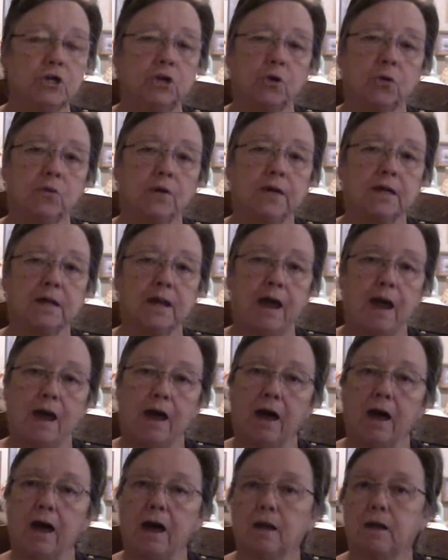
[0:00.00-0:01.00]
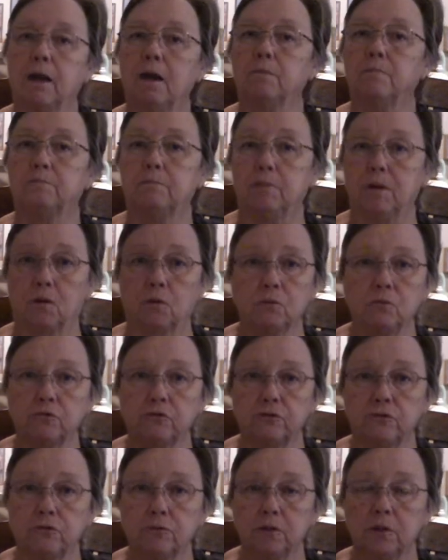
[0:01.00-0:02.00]
you can add
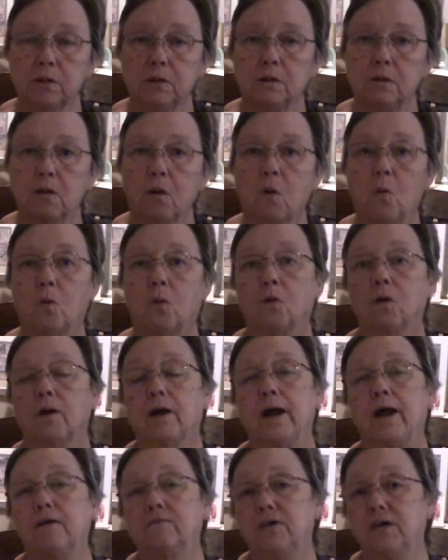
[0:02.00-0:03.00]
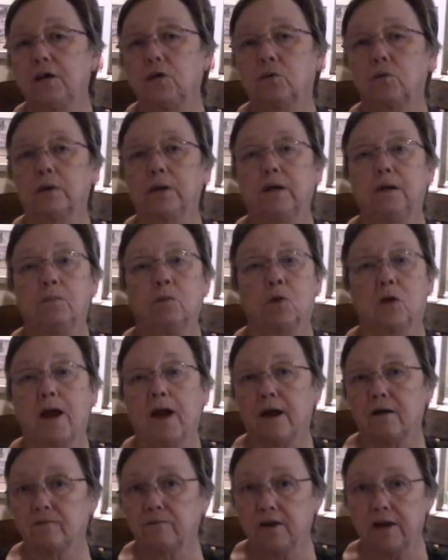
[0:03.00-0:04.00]
milk to it, or heavy cream, or
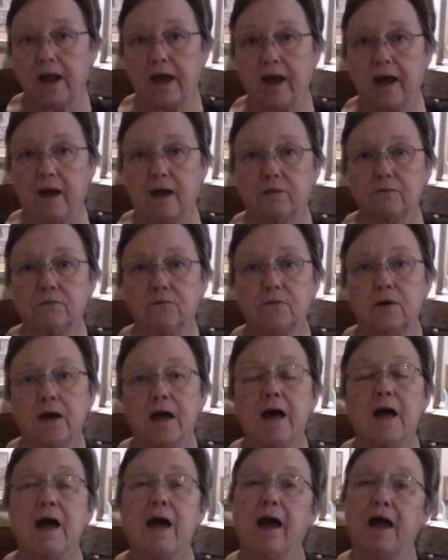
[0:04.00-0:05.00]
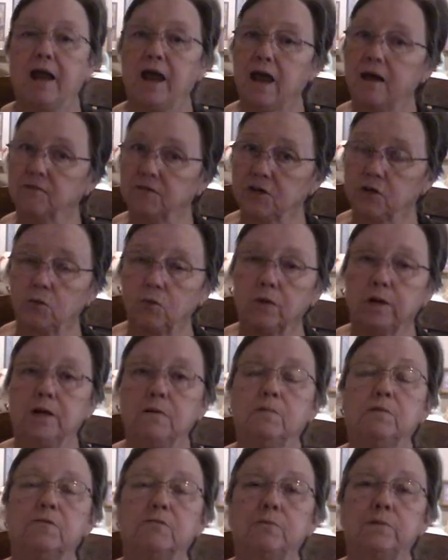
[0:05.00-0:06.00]
half and half, and have a
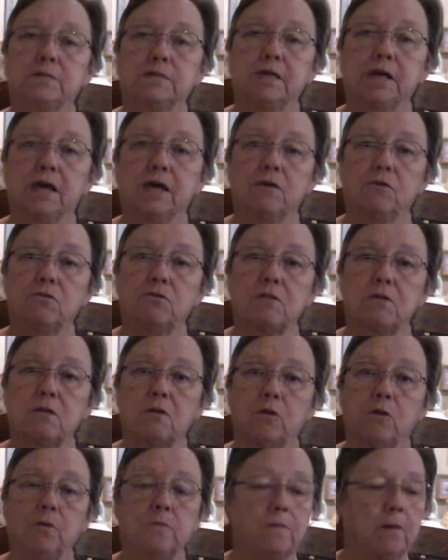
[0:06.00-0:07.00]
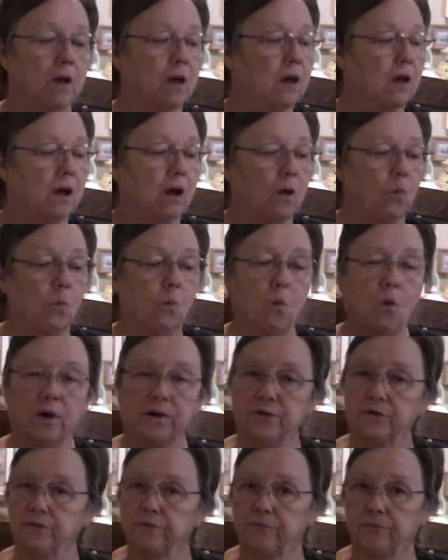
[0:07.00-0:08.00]
cream of potato soup.
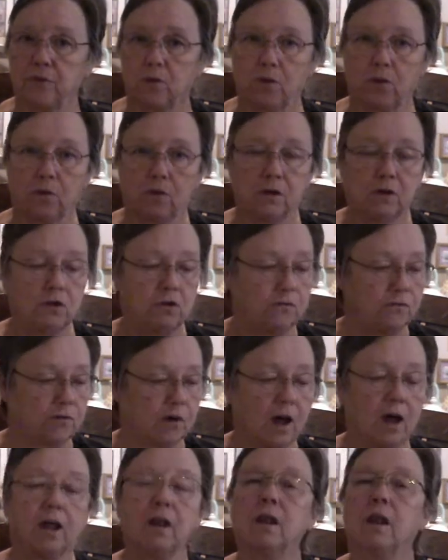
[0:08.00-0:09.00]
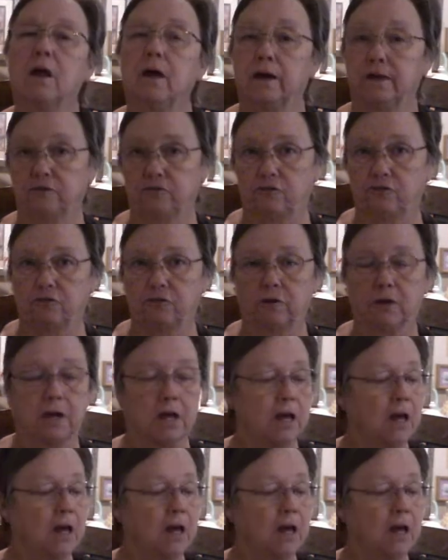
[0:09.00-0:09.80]
Wonderful. You've got lunch.